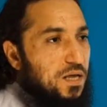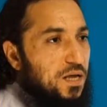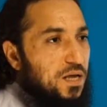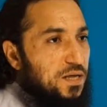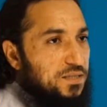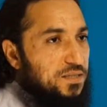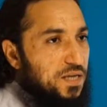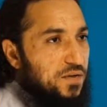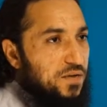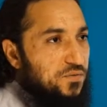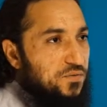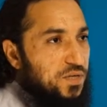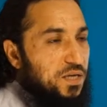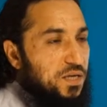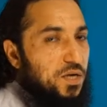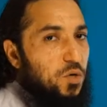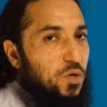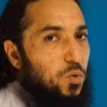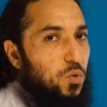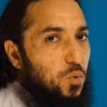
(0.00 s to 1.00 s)
as
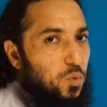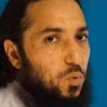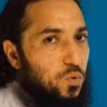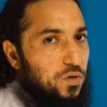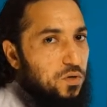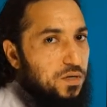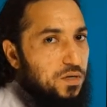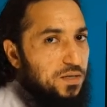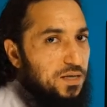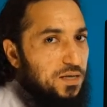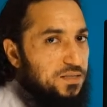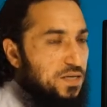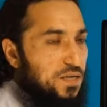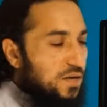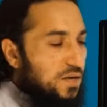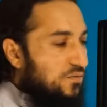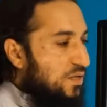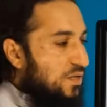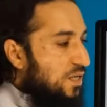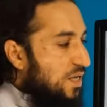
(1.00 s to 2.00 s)
heavy. Ur, as
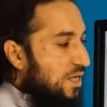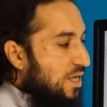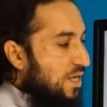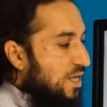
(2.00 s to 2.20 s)
heavy.